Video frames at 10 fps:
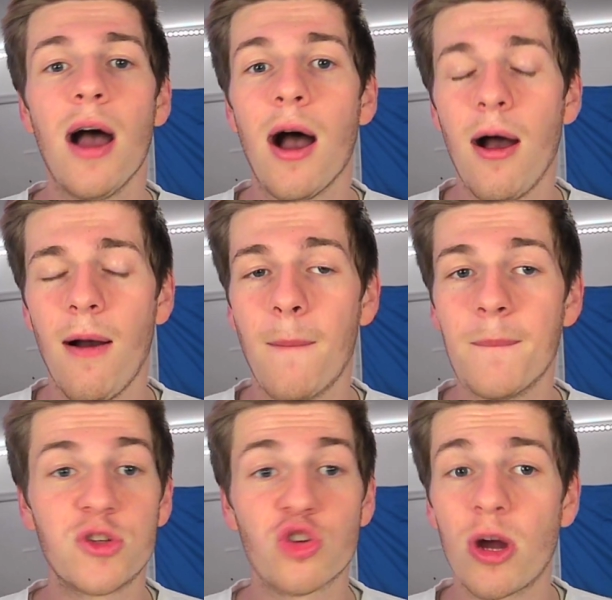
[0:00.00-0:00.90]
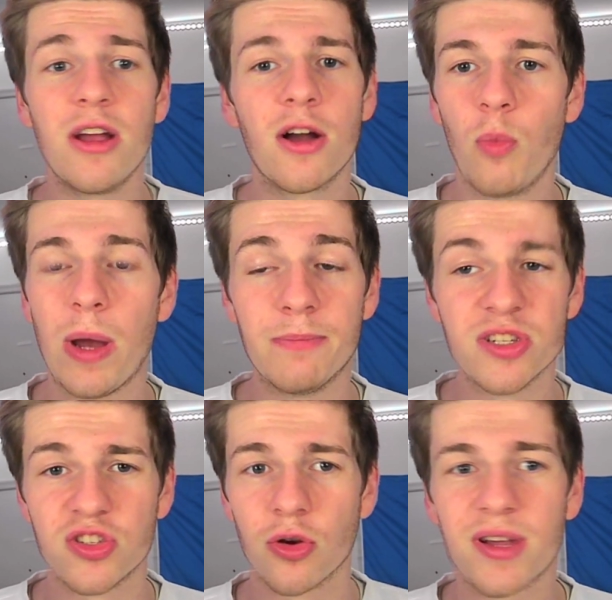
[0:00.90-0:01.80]
Trae Young went
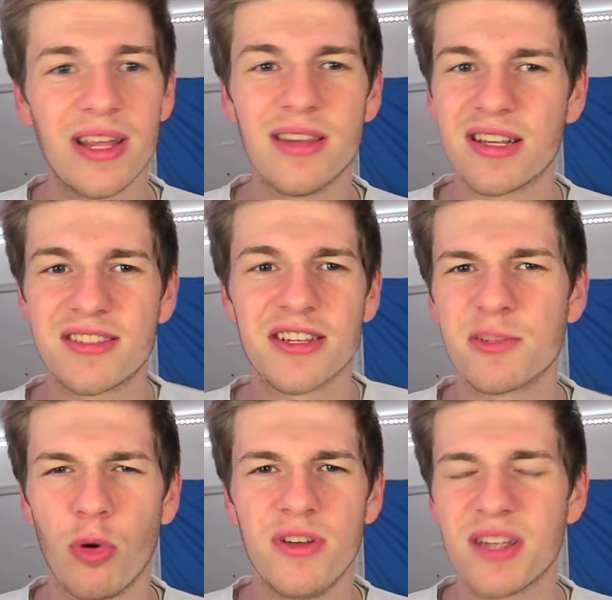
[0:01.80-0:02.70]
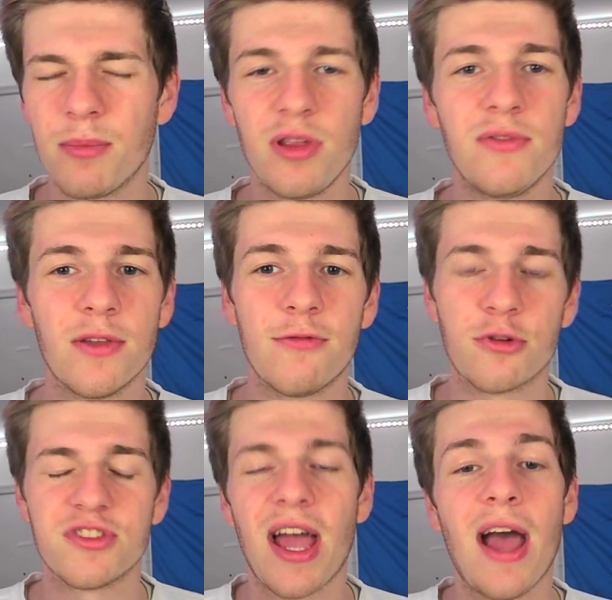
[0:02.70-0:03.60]
berserk. He had like 6 points, I believe, in the
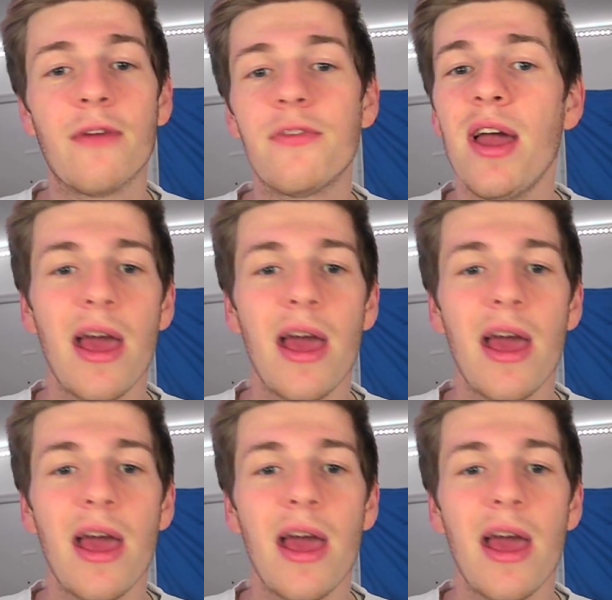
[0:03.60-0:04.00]
first half.